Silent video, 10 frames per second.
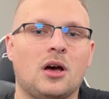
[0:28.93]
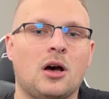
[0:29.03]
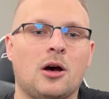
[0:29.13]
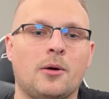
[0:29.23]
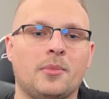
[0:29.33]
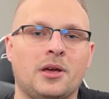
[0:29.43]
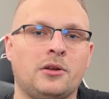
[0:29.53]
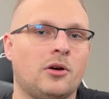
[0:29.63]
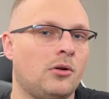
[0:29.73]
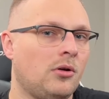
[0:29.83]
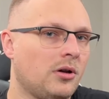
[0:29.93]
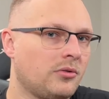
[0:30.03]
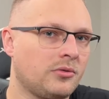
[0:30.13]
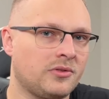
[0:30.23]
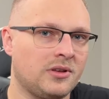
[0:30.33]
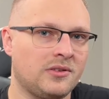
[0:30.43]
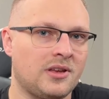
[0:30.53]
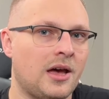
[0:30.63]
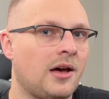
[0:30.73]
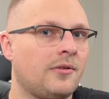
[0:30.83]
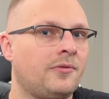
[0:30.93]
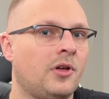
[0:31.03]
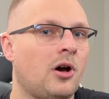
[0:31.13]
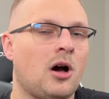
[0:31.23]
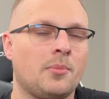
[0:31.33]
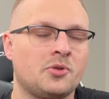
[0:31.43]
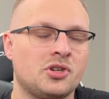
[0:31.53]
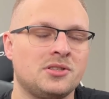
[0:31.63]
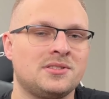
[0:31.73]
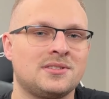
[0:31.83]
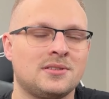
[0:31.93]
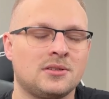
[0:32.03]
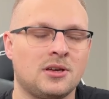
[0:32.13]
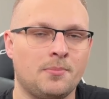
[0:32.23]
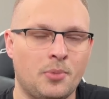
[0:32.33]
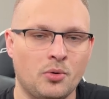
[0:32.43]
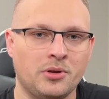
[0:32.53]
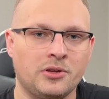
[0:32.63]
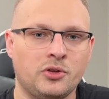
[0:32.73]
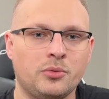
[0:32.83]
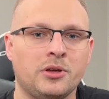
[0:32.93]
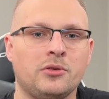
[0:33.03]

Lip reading: and a lot of those things have the options component to it.